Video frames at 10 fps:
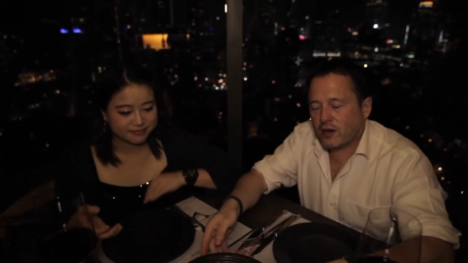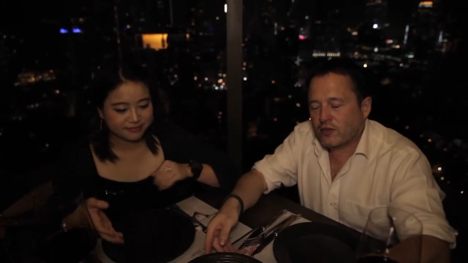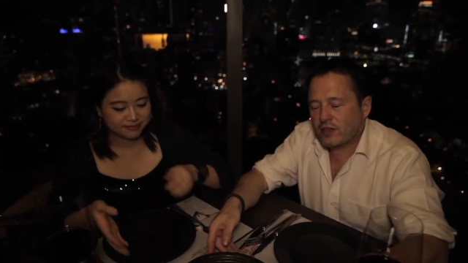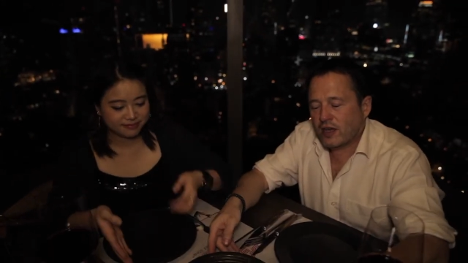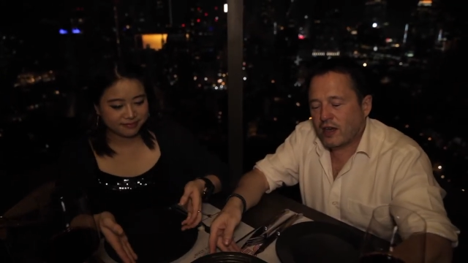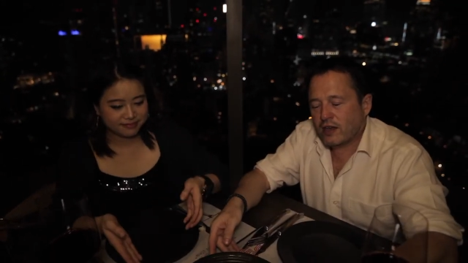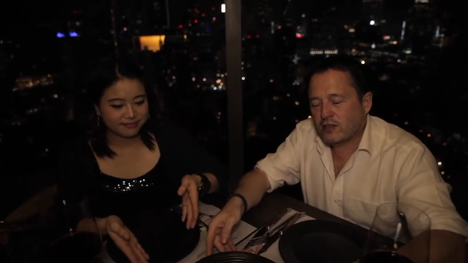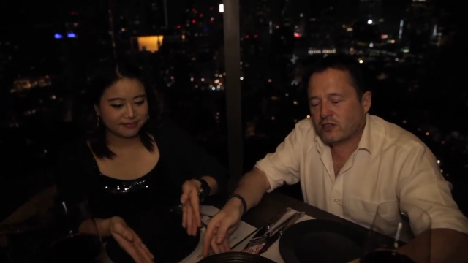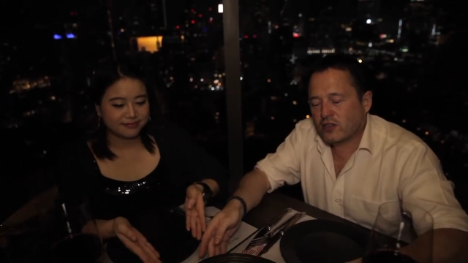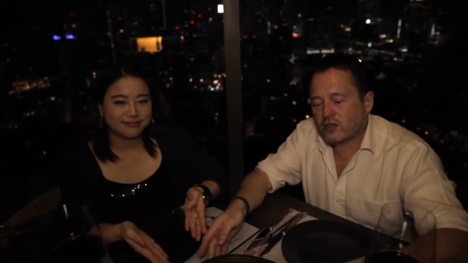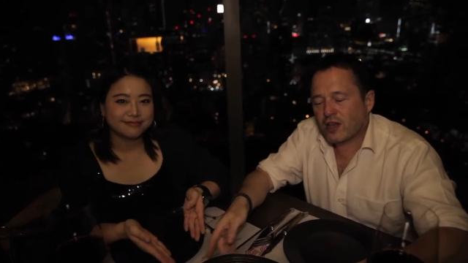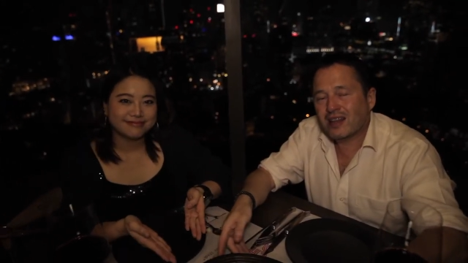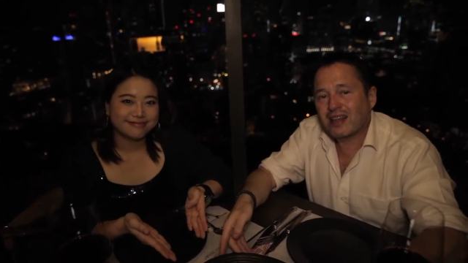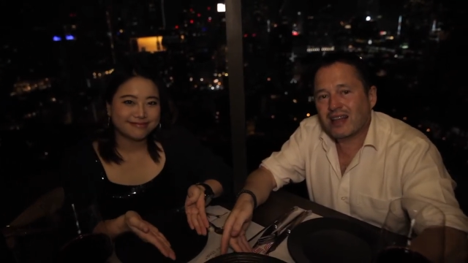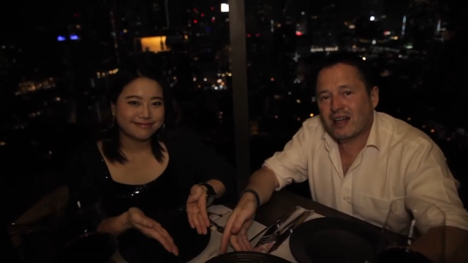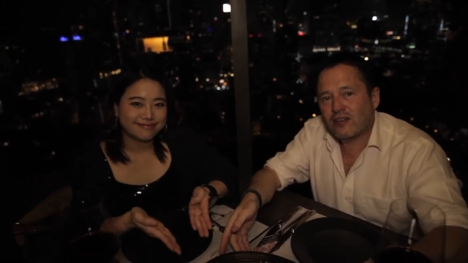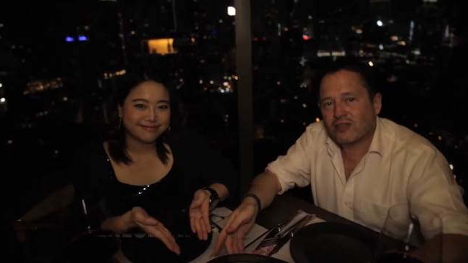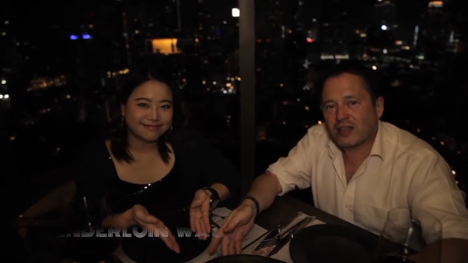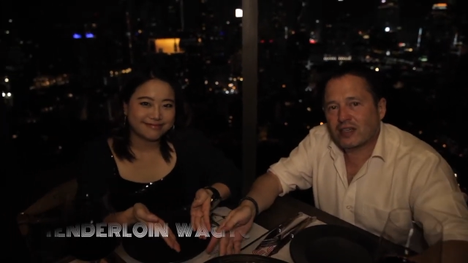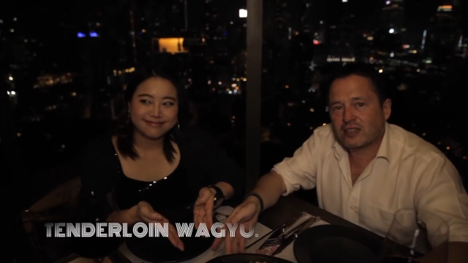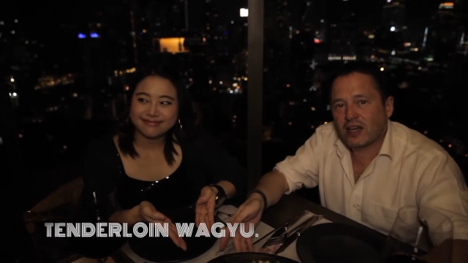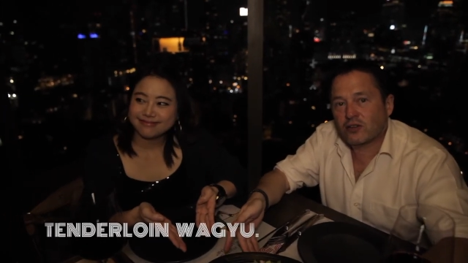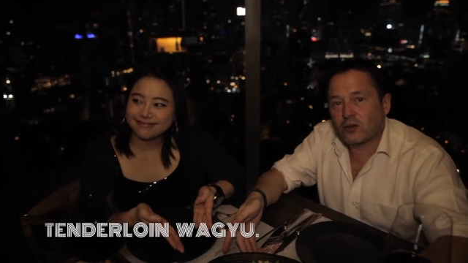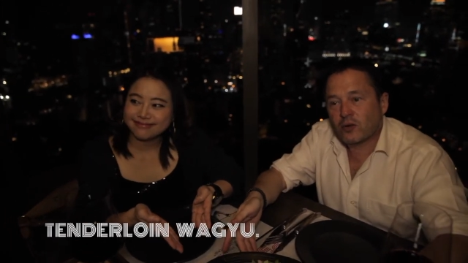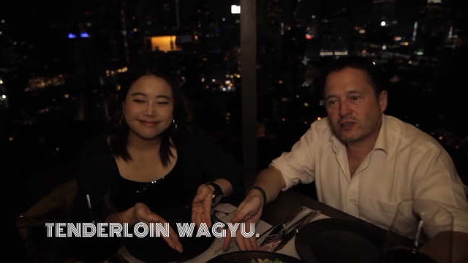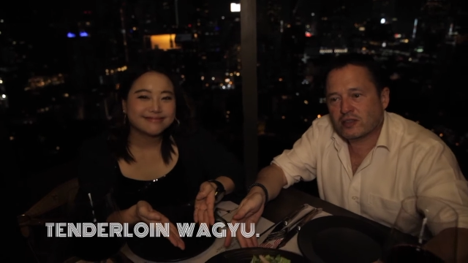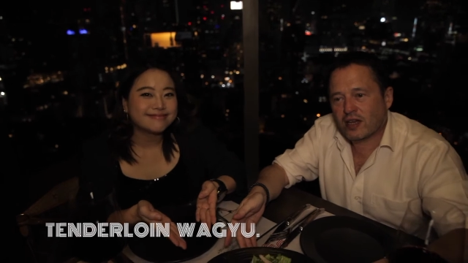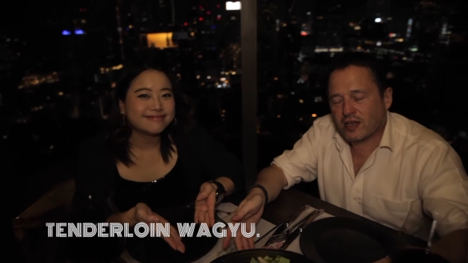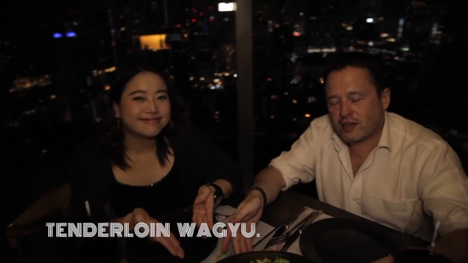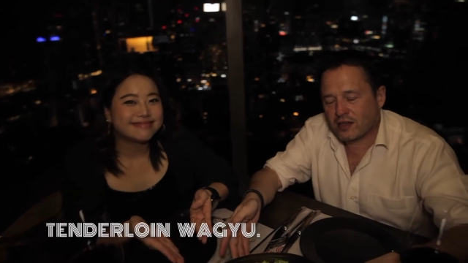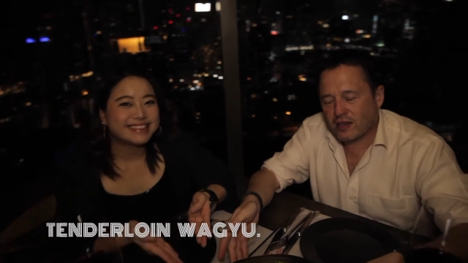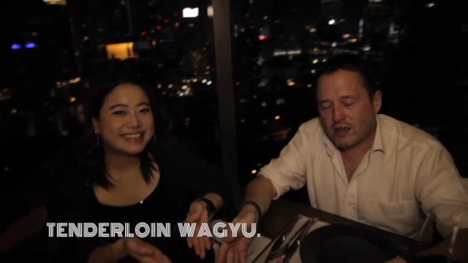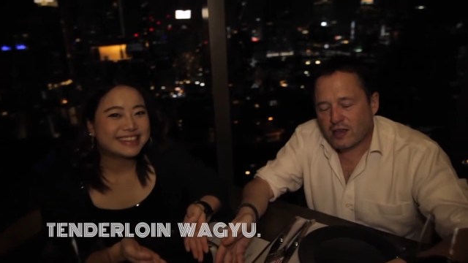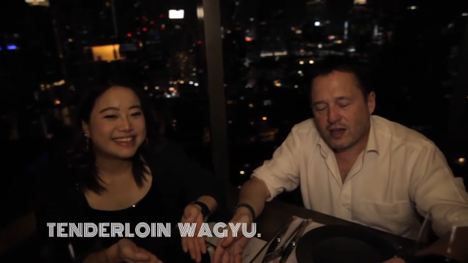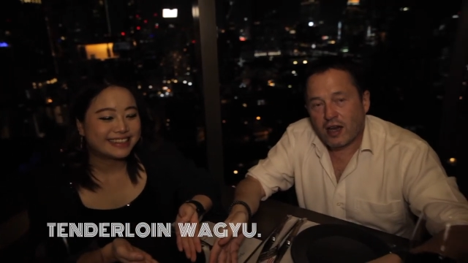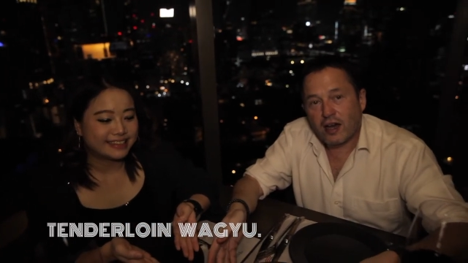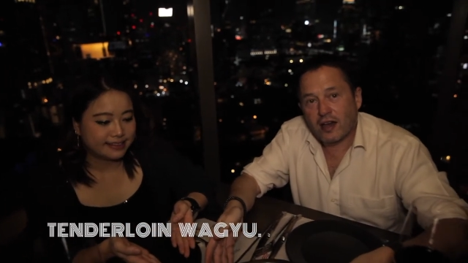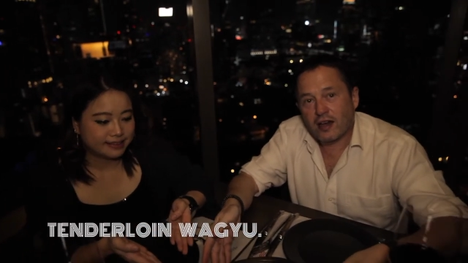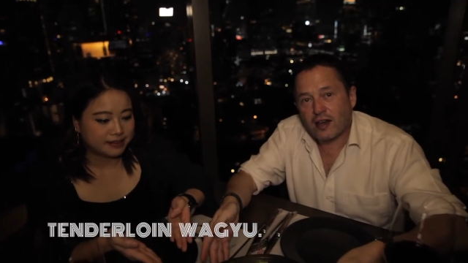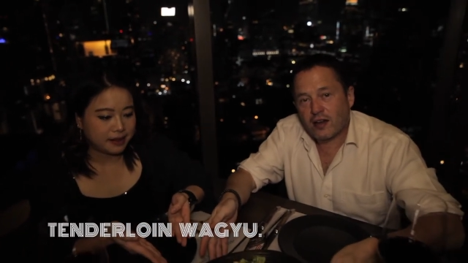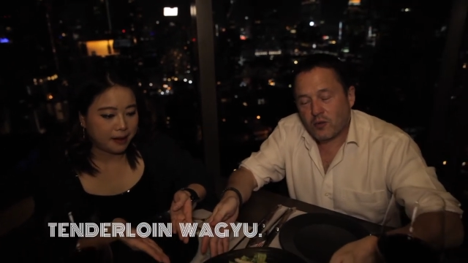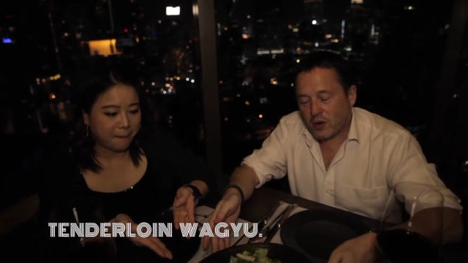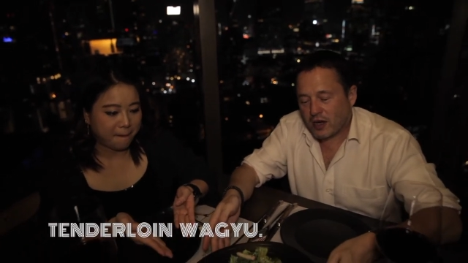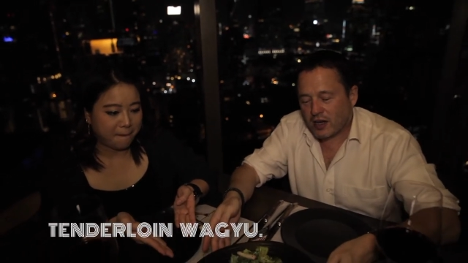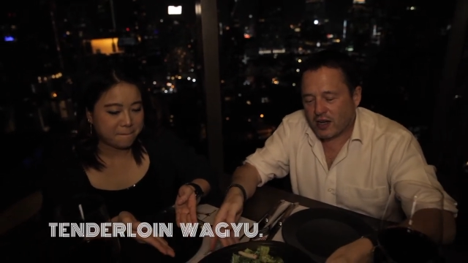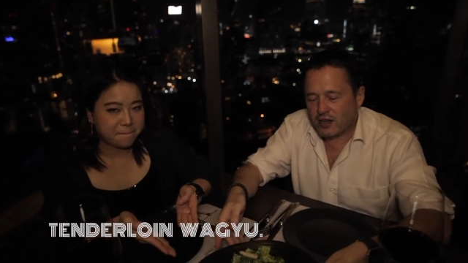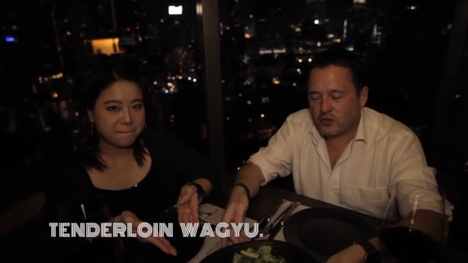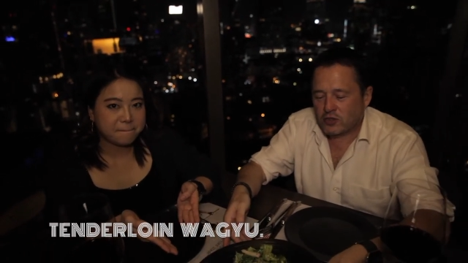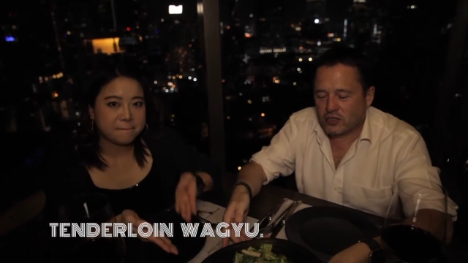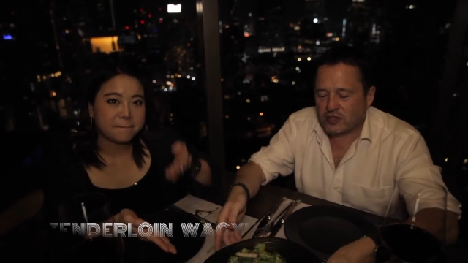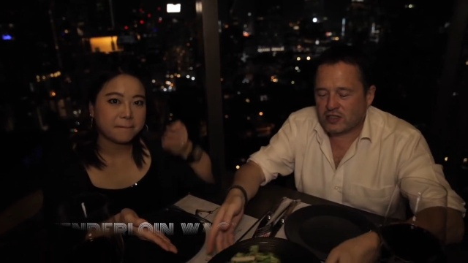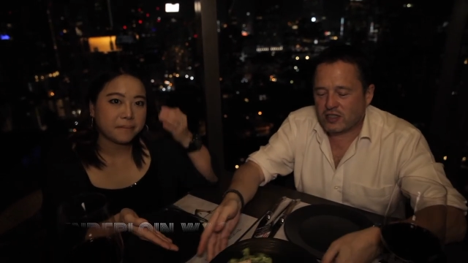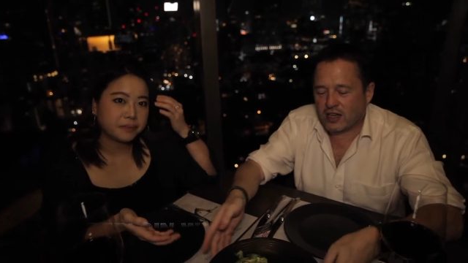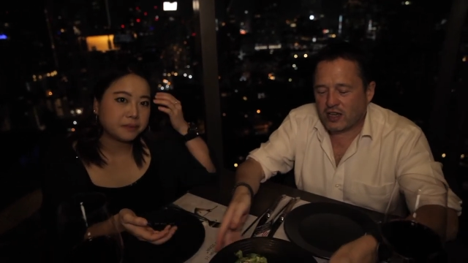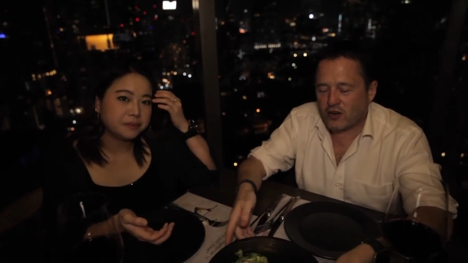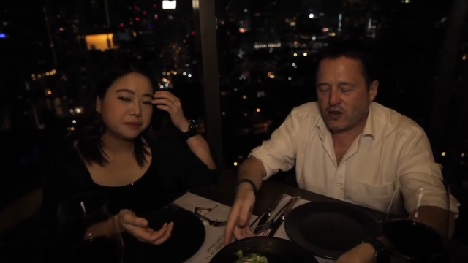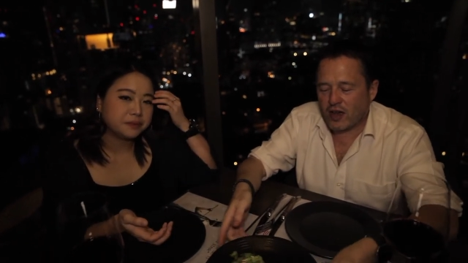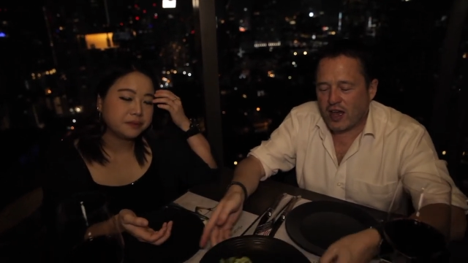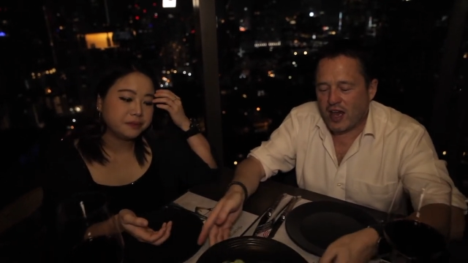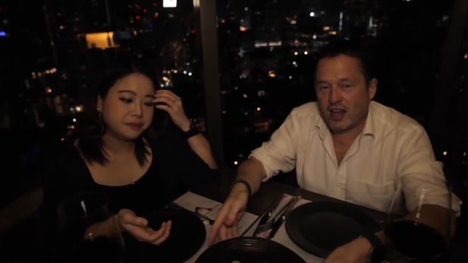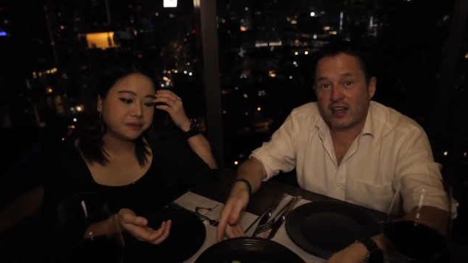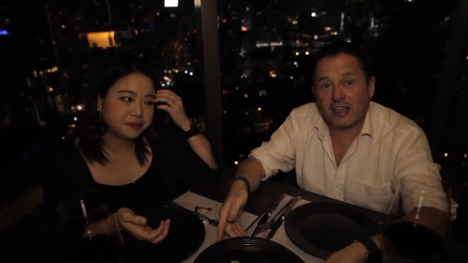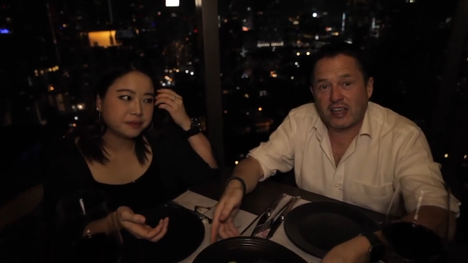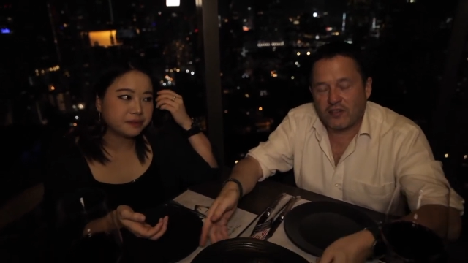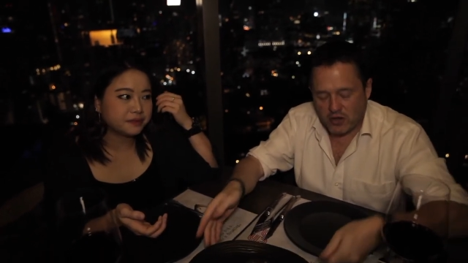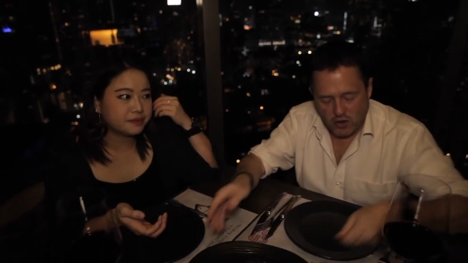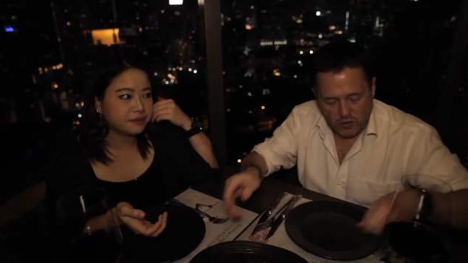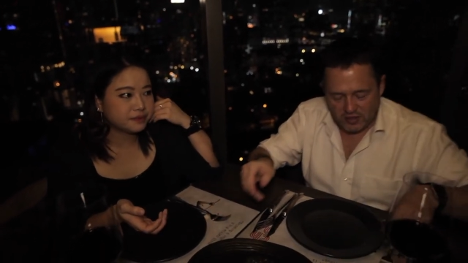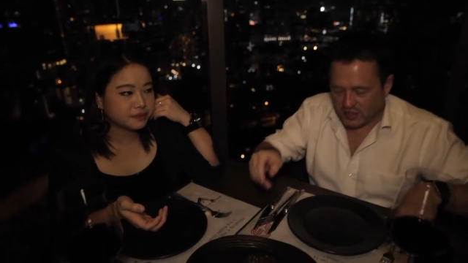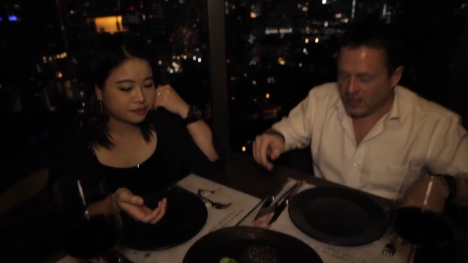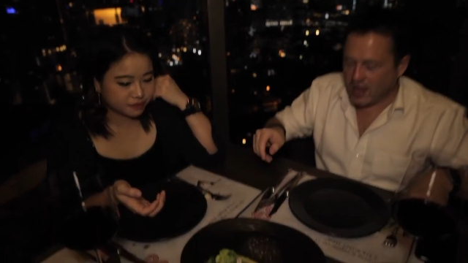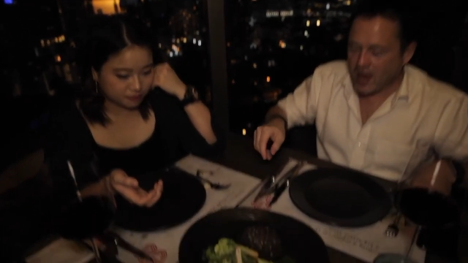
Speaker 1: of the day is this lovely tenderloin steak. We're gonna cut into it in just a sec here and give it a go and see